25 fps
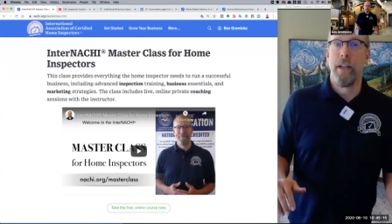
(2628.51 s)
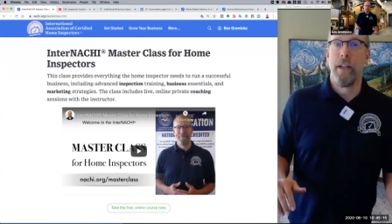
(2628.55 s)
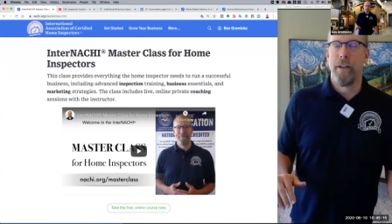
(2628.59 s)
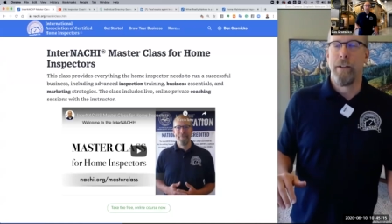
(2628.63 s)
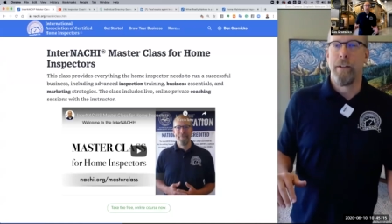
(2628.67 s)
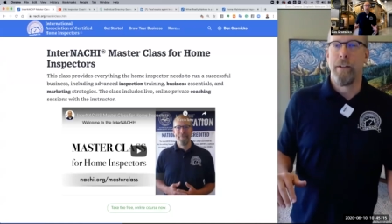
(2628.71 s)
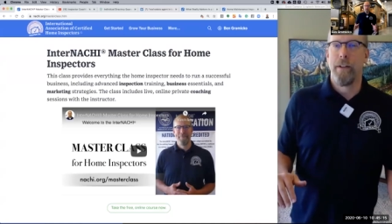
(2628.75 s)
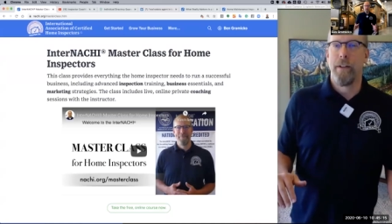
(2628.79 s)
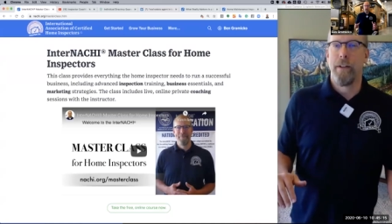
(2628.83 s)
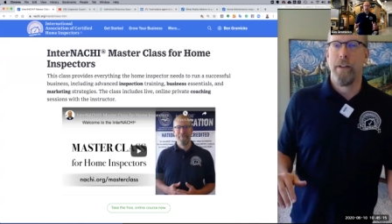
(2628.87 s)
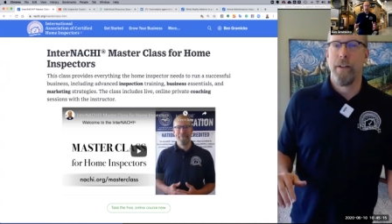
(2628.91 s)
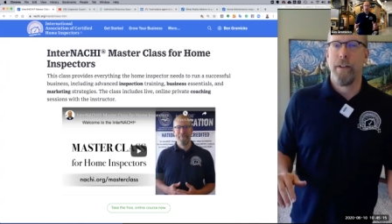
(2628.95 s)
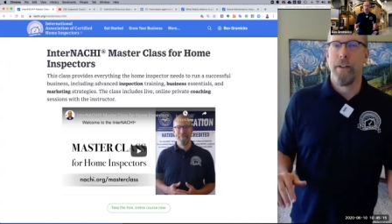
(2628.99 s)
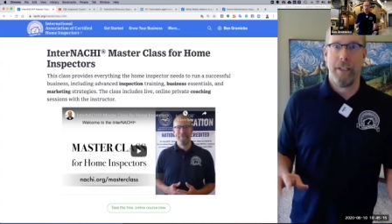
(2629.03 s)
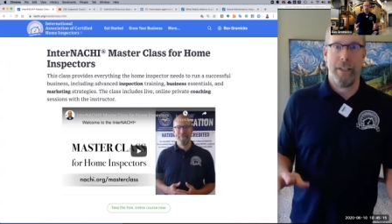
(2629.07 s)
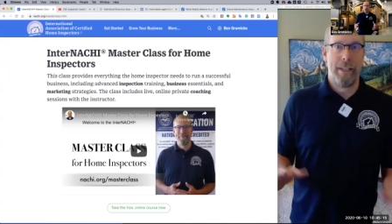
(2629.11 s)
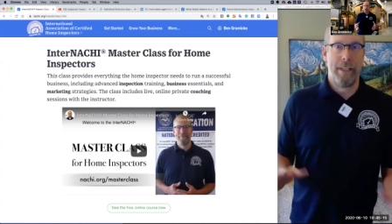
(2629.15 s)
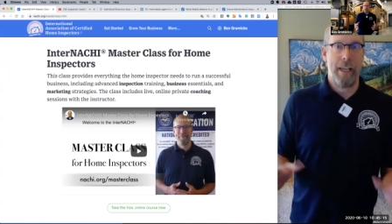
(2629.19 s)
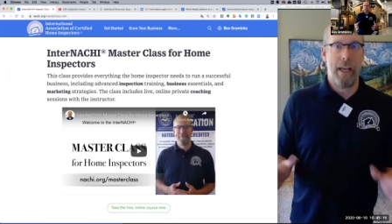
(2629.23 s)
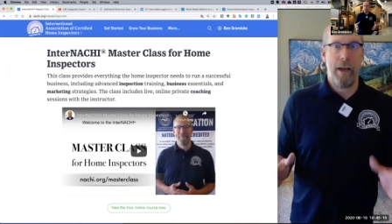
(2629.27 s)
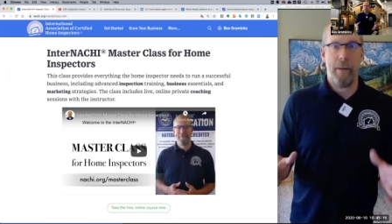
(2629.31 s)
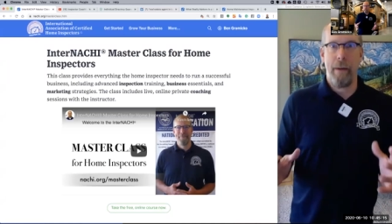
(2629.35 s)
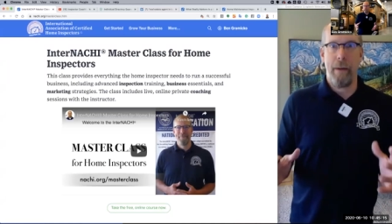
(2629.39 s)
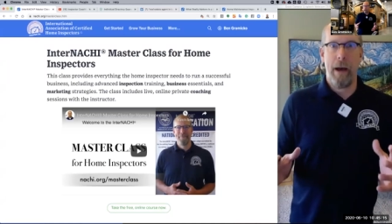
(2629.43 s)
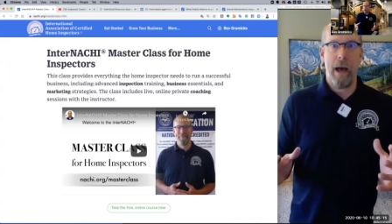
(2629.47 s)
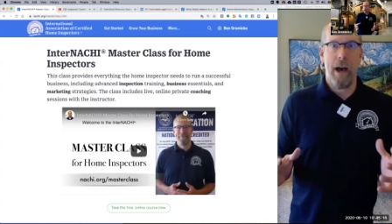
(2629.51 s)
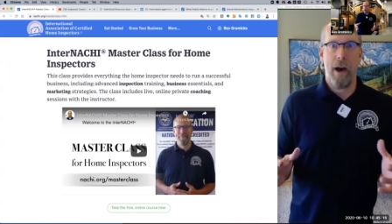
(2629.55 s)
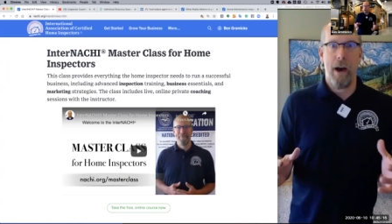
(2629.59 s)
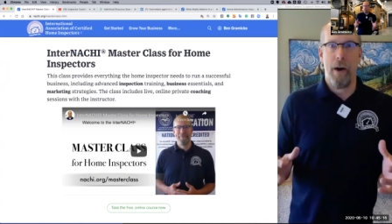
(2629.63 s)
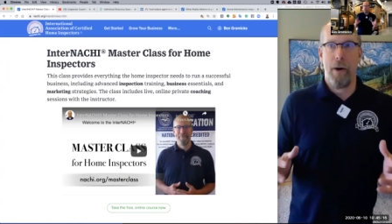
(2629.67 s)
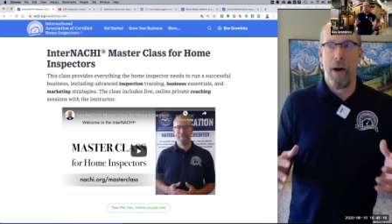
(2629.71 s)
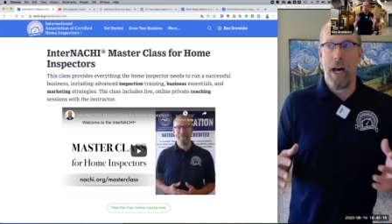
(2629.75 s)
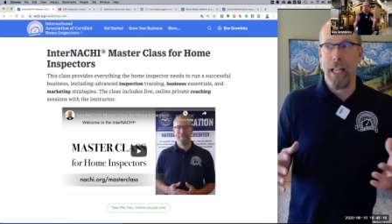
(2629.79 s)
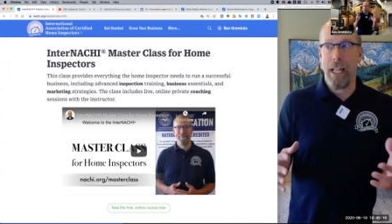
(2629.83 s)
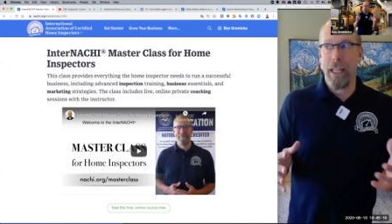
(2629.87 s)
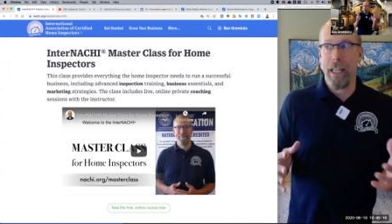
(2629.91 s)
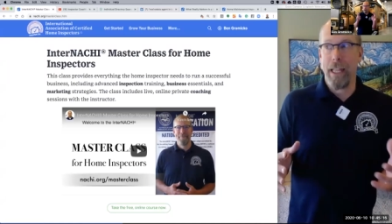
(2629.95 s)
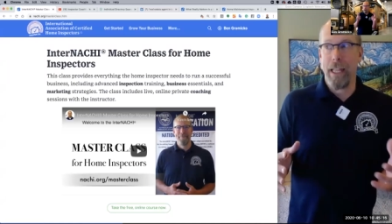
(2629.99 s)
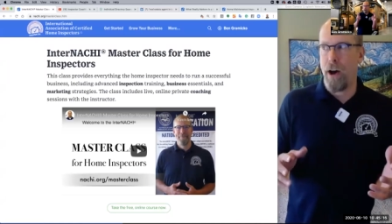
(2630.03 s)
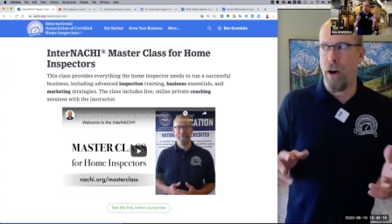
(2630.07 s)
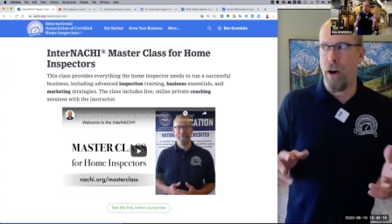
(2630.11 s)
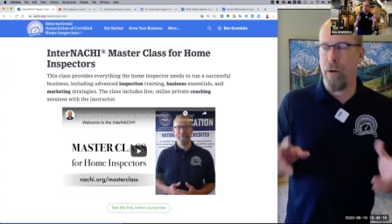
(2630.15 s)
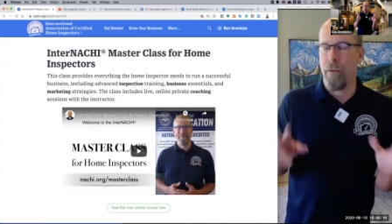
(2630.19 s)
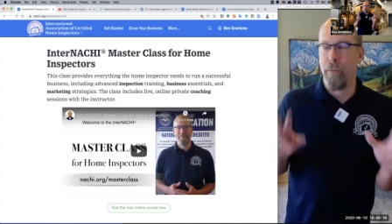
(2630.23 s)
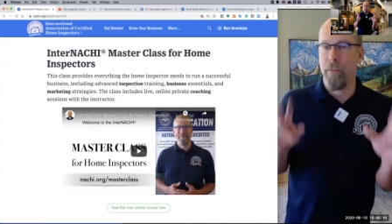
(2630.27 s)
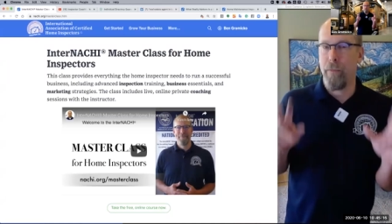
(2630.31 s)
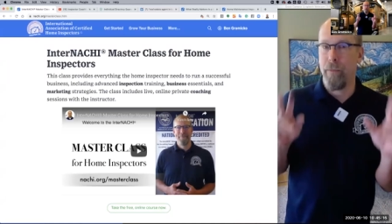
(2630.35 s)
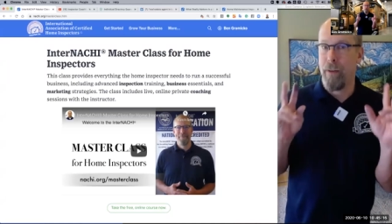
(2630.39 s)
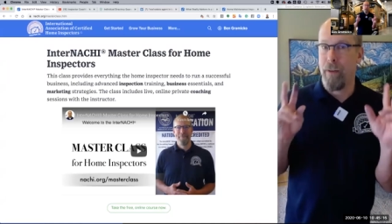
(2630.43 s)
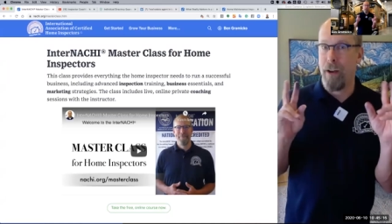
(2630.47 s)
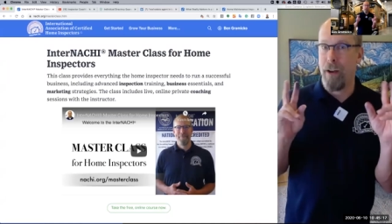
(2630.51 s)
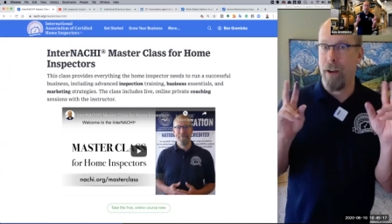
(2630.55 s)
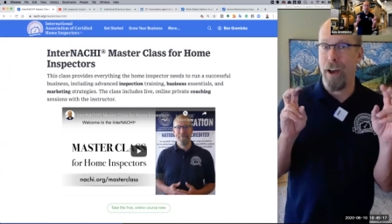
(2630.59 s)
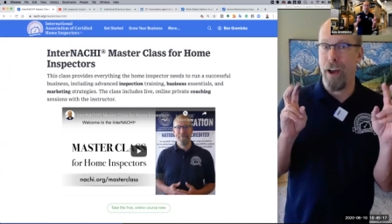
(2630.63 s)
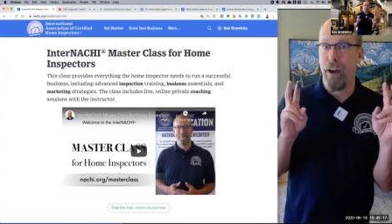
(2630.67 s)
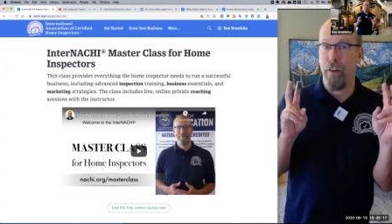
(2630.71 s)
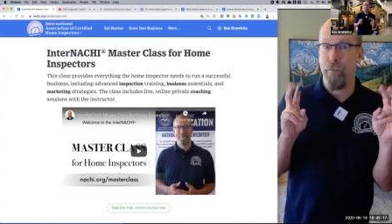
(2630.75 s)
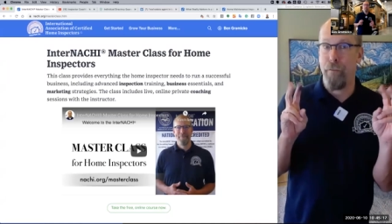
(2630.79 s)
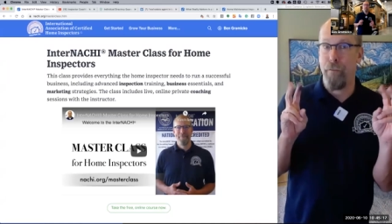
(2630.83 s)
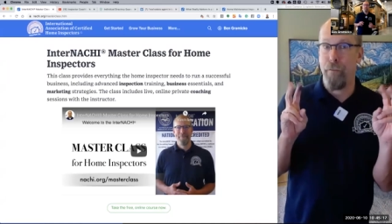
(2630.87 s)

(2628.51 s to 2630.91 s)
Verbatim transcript: somehow allow a friend